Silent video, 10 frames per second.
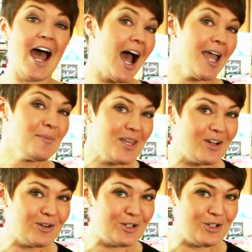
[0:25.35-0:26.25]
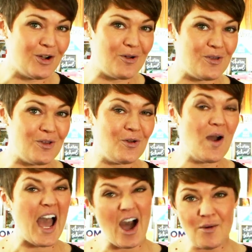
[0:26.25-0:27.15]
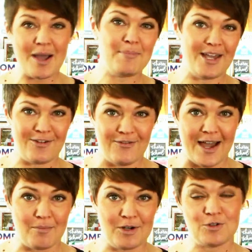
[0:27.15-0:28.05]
I'm here to show you how I pick fabric.